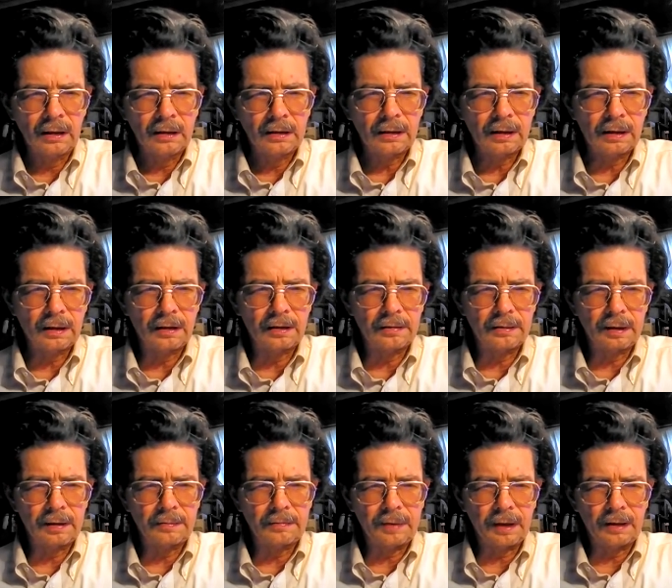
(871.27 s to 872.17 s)

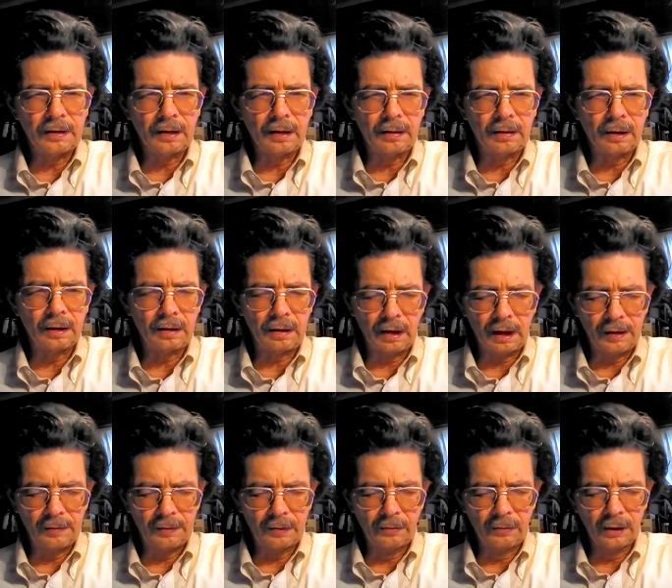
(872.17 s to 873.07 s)

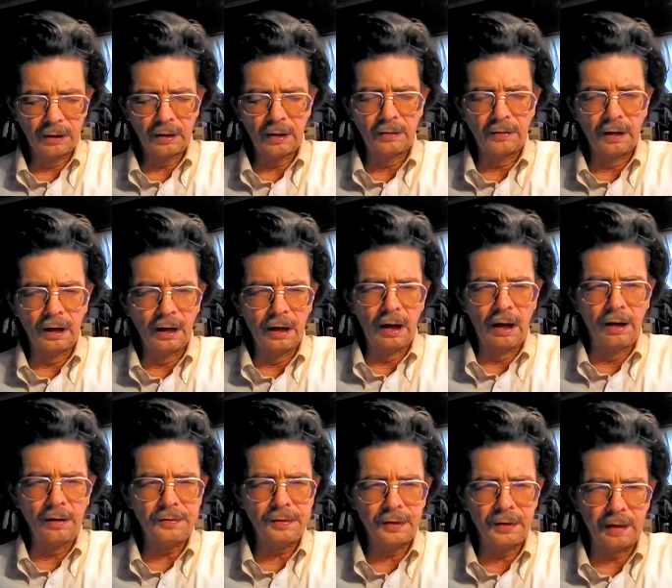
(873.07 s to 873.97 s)
Everyone on
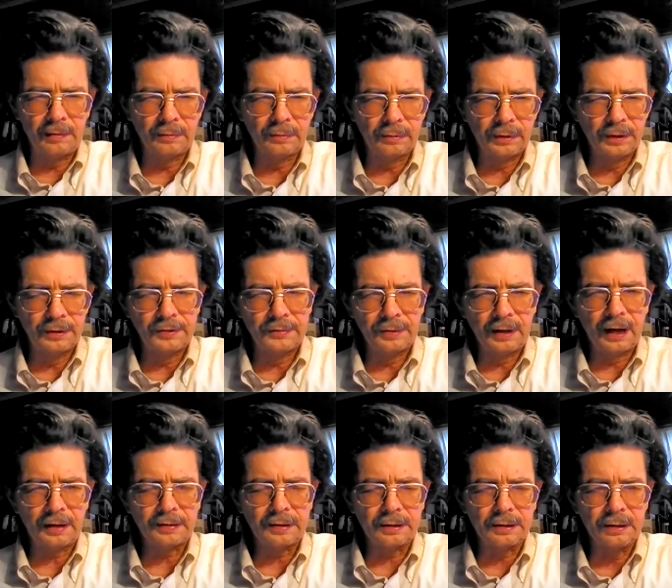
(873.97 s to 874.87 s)
earth and everyone
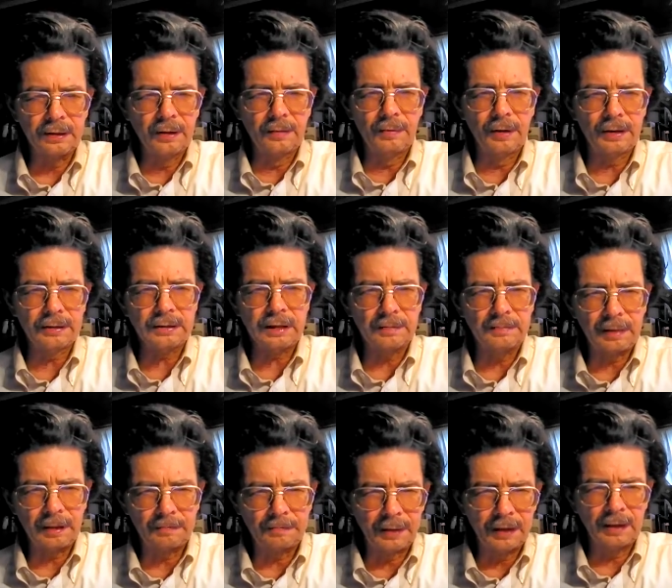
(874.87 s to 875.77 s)
throughout the universe can
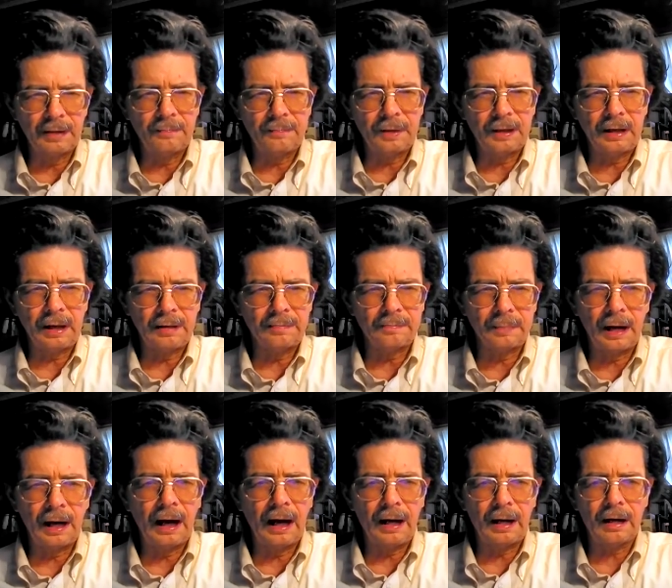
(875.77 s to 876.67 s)
be benefited
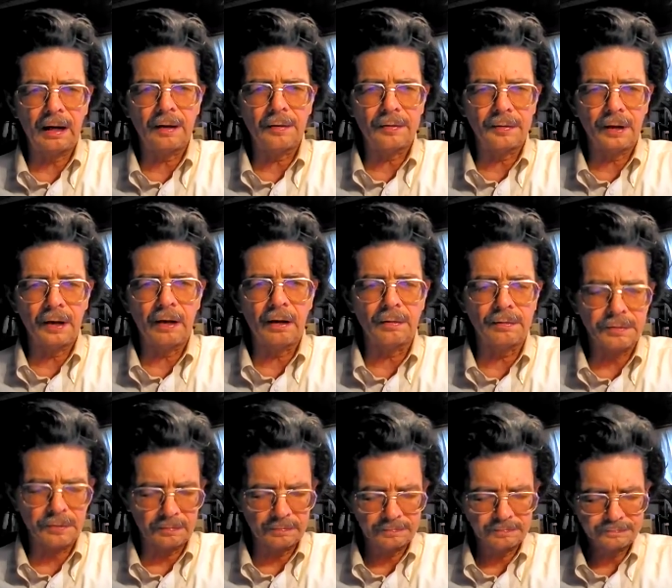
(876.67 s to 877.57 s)
by our
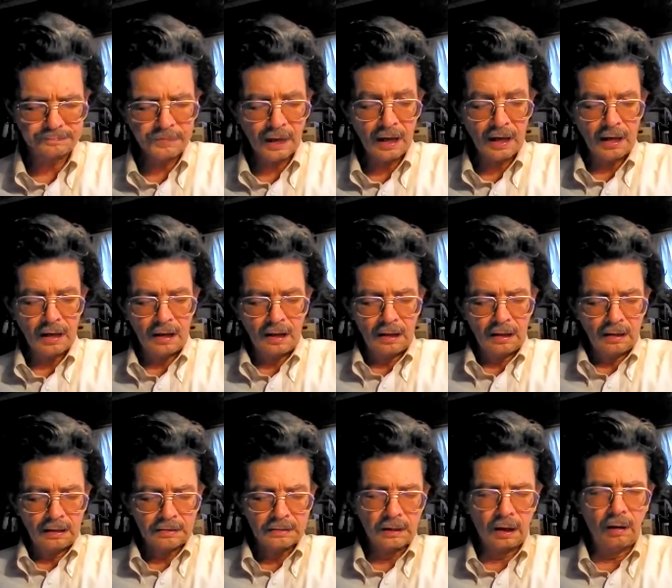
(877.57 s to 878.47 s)
thoughts.
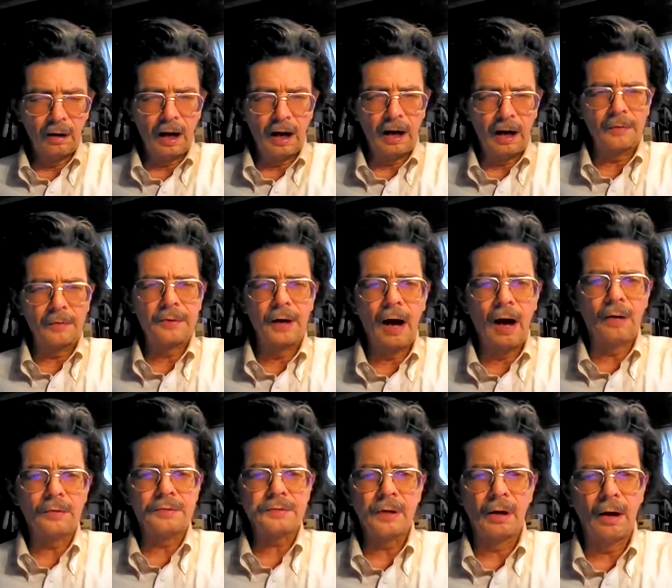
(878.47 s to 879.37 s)
So our
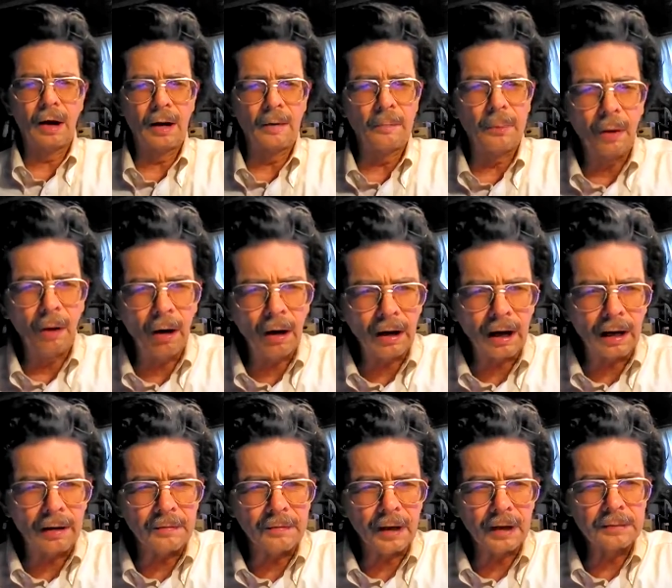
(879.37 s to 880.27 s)
thoughts are
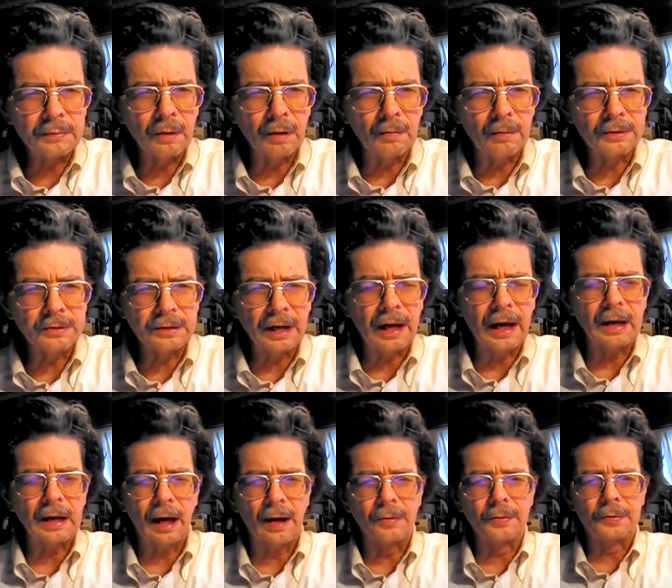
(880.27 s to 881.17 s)
important. That's what we're
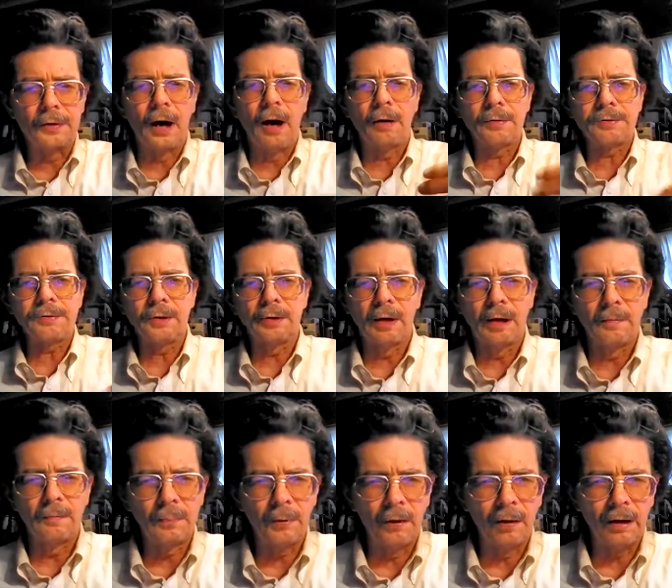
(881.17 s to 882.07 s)
saying. Our thoughts are
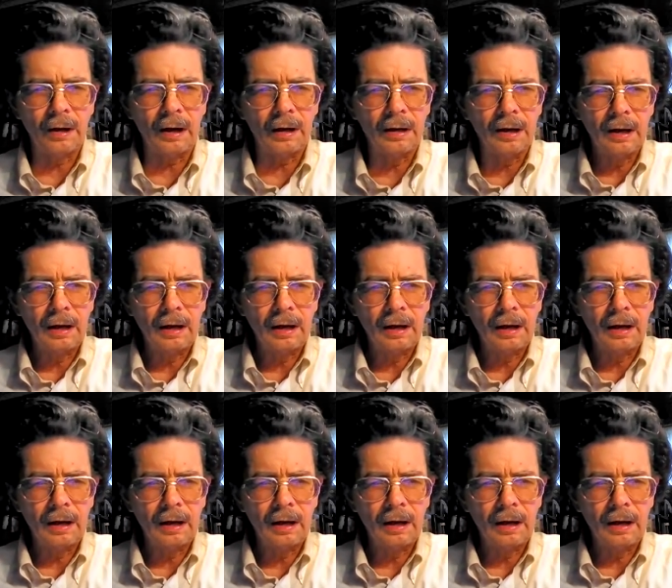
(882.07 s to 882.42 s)
important.